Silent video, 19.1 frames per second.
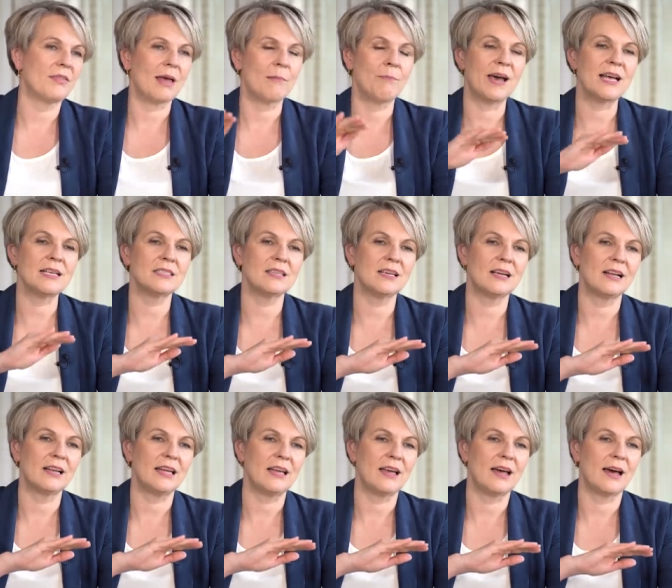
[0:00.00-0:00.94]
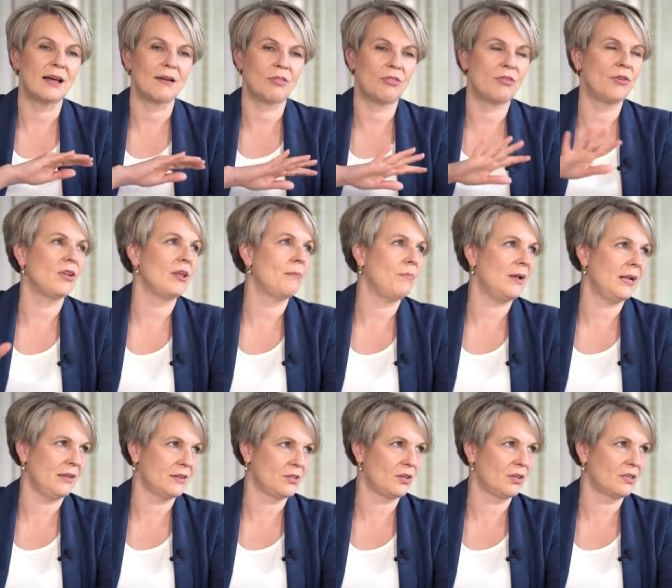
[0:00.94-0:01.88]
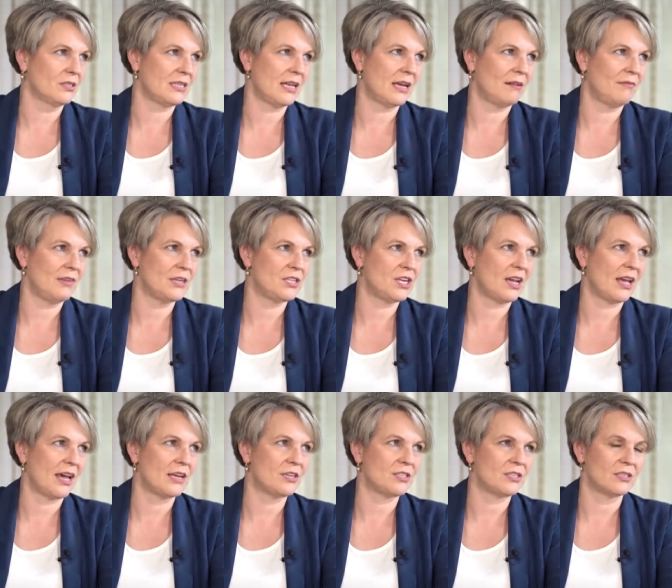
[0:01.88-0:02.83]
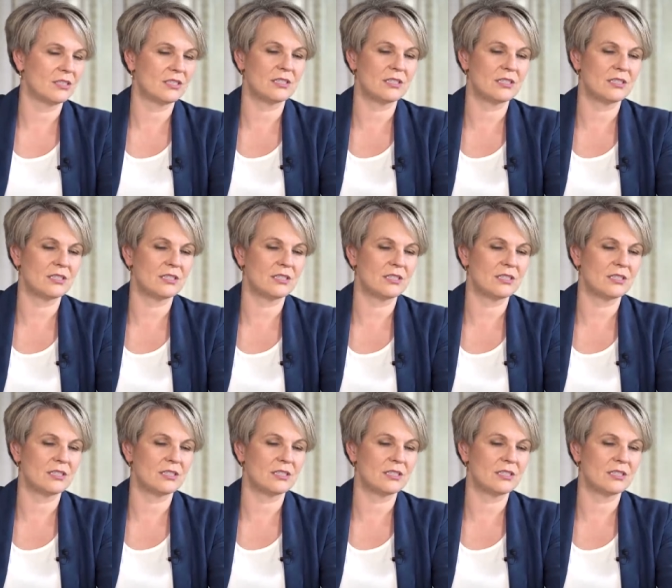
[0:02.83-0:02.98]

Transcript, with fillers: They basically cut $30 billion out of education. Yeah.